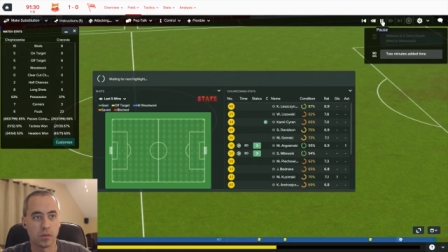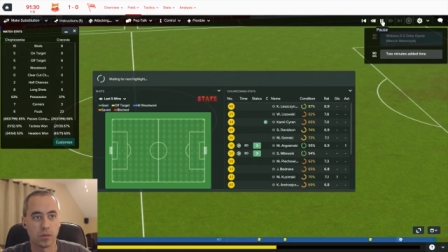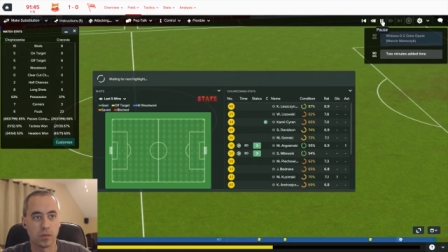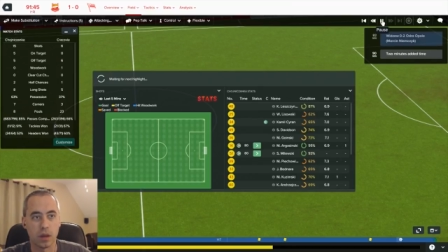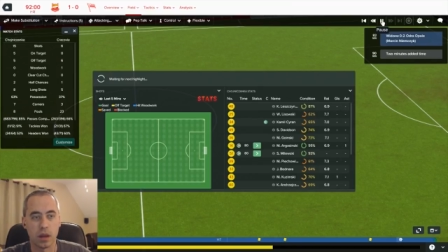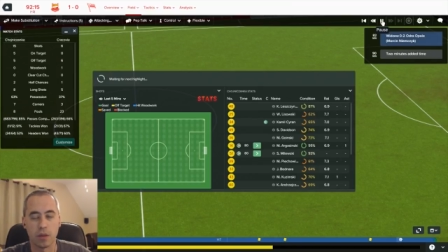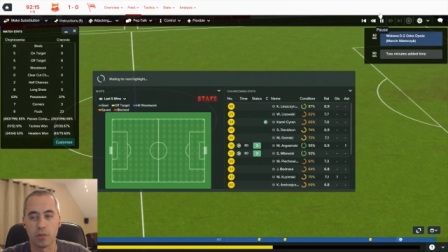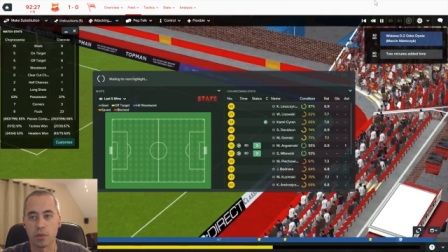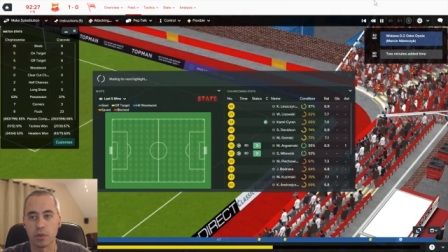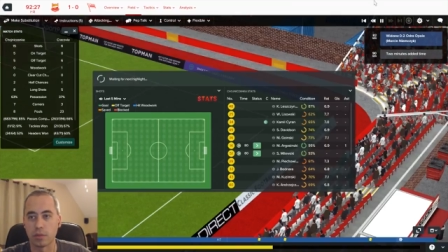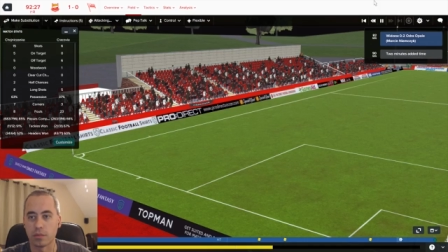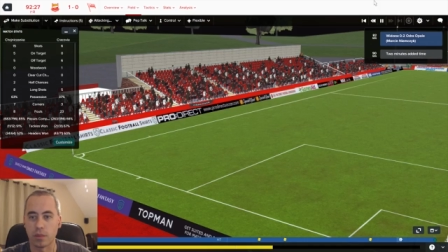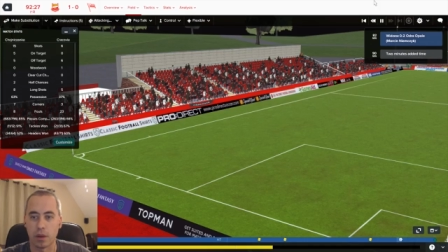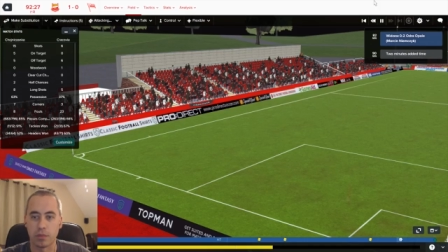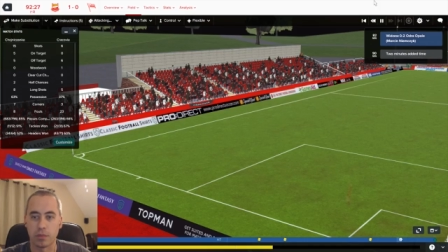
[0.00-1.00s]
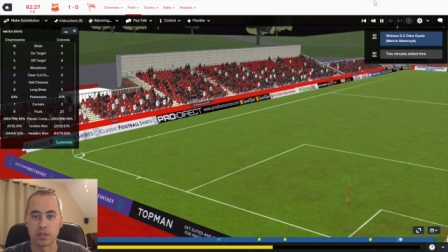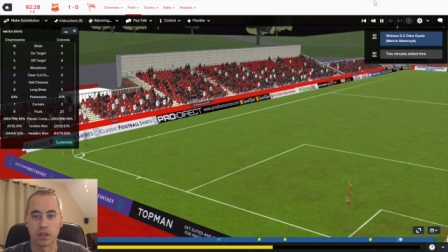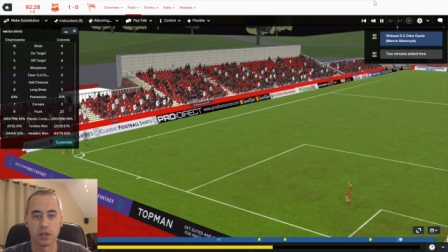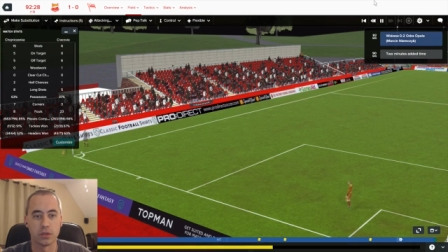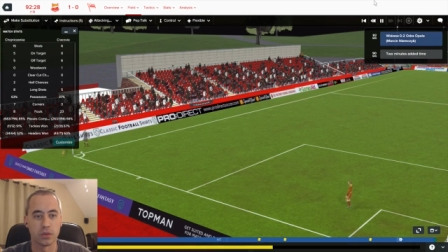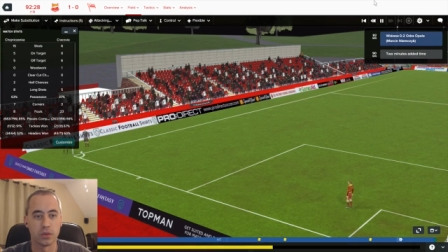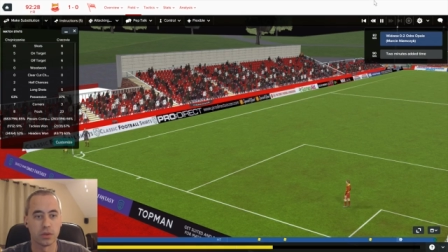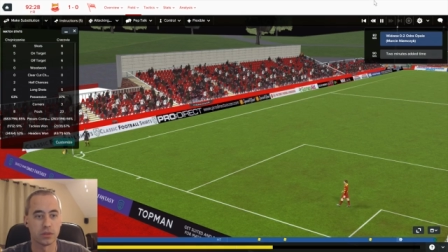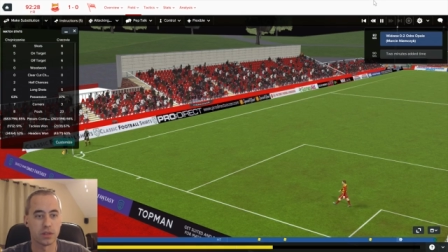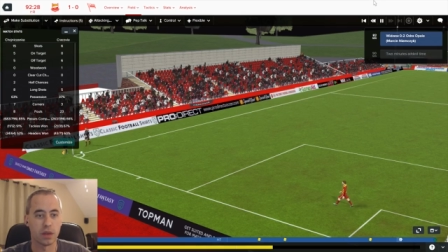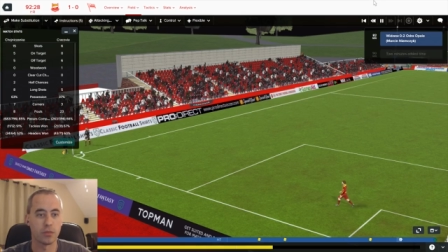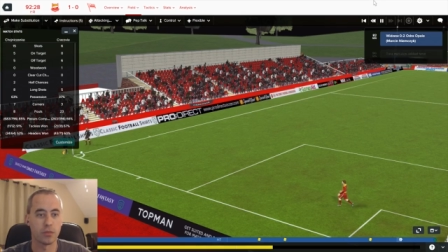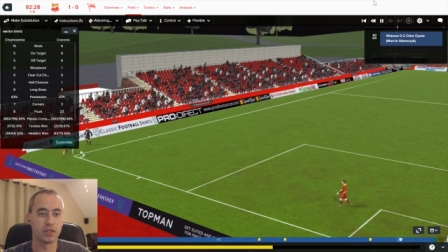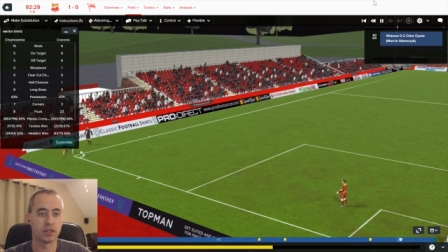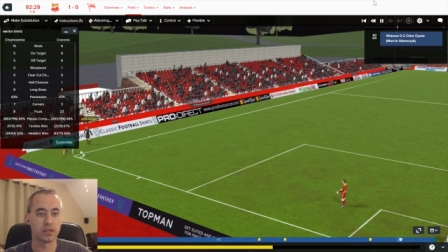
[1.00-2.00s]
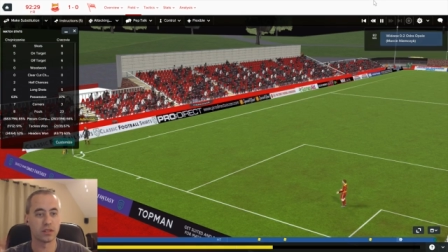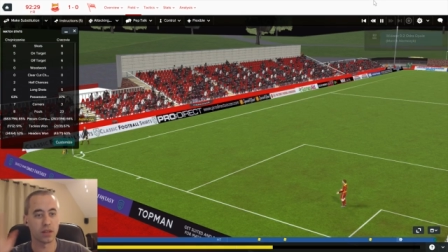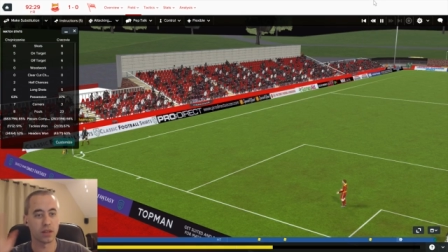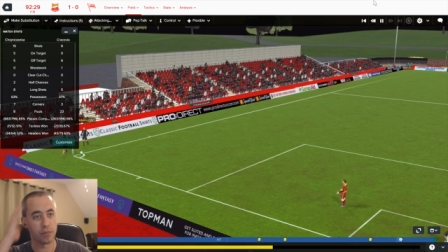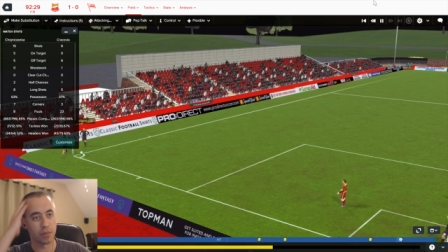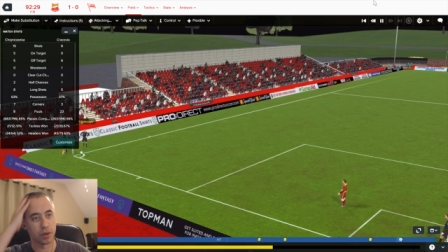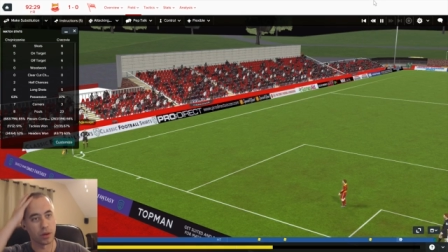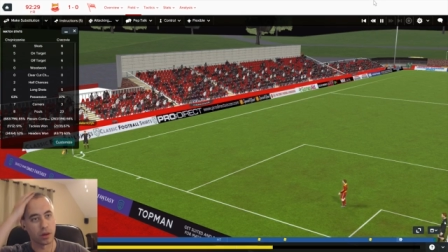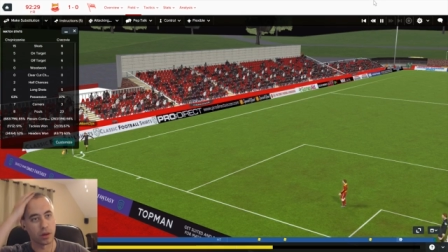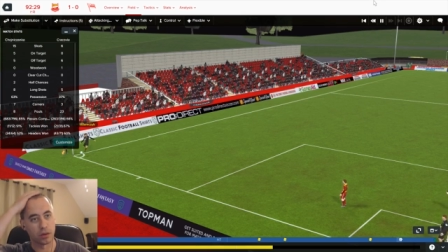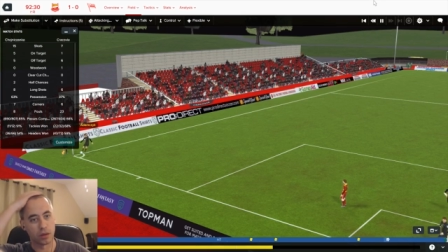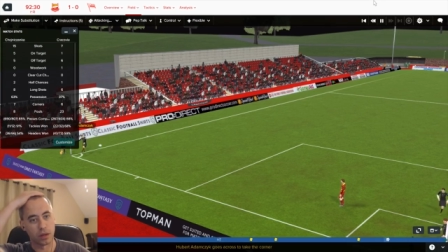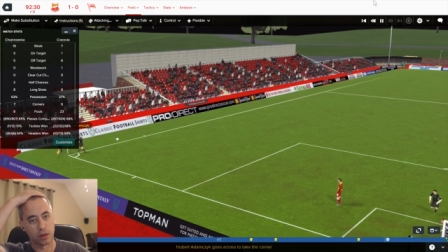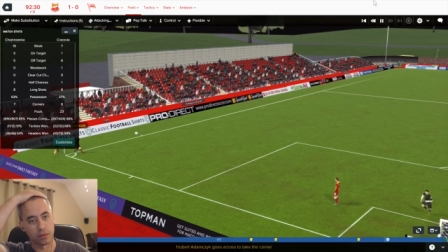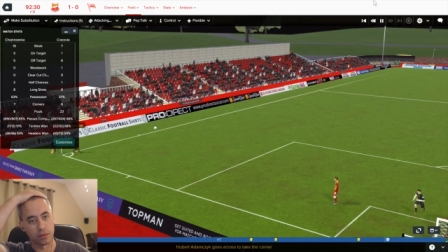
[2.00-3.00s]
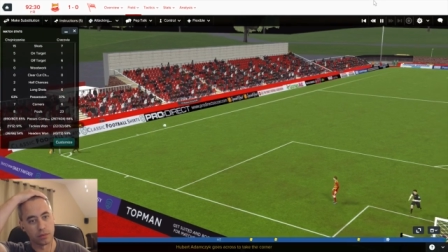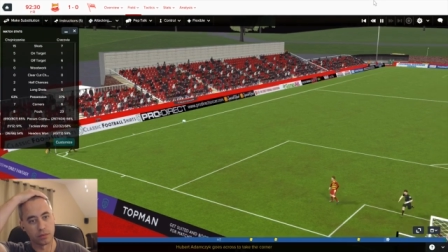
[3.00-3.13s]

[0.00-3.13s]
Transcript: And we're, I was going to do a time-wasting sub. Oh, no.